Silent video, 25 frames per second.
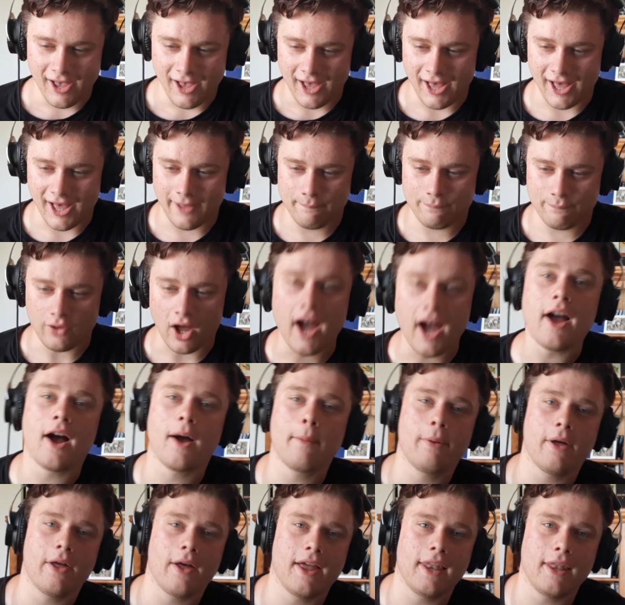
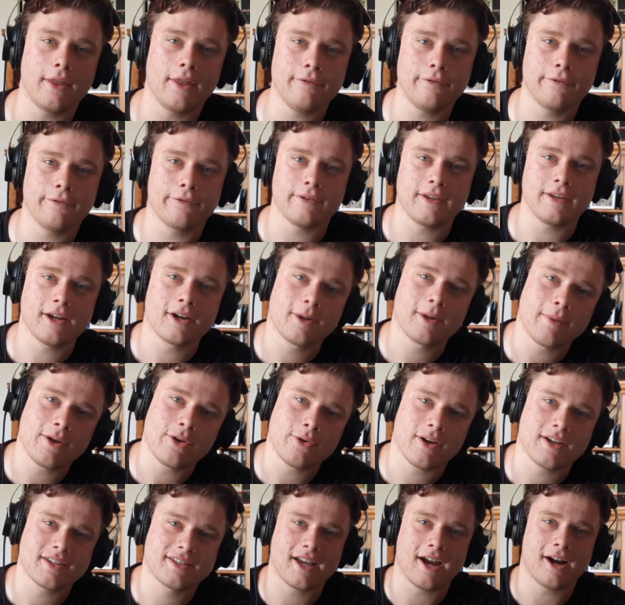But I love hearing about you
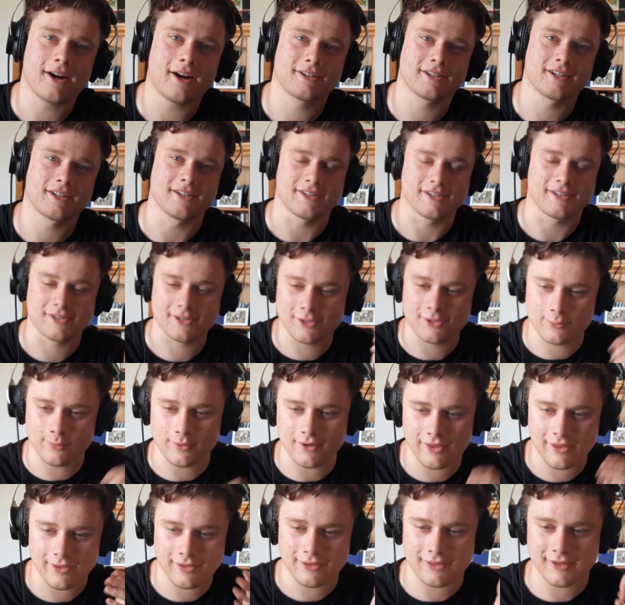guys' characters because one
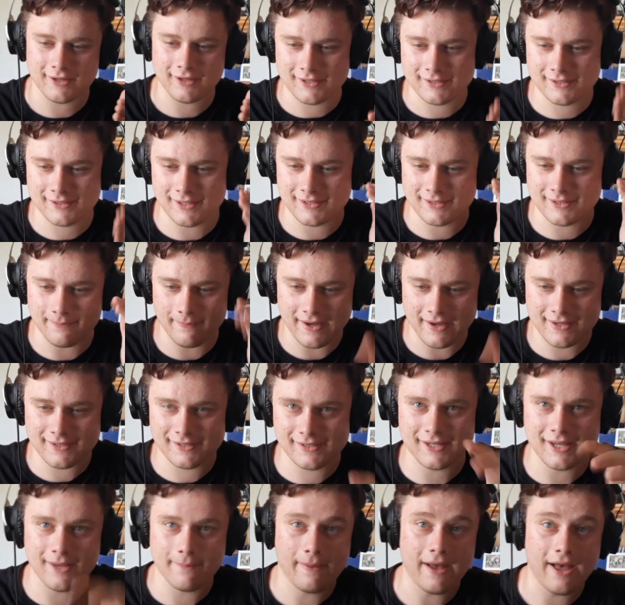of the things that's
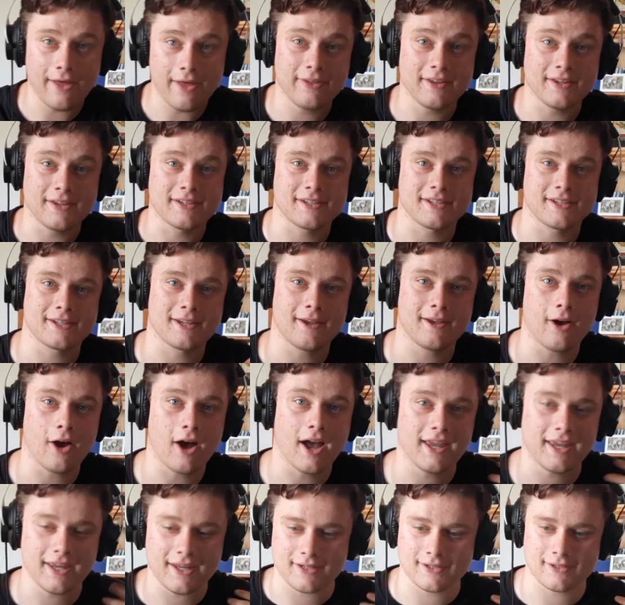amazing about this is that
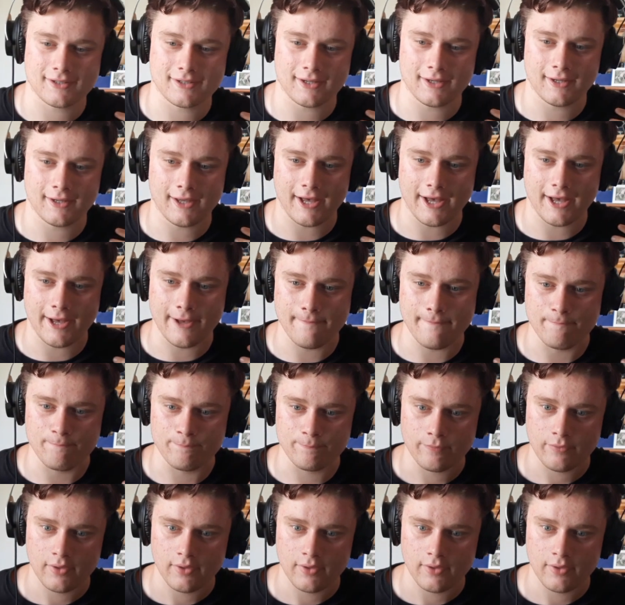I get to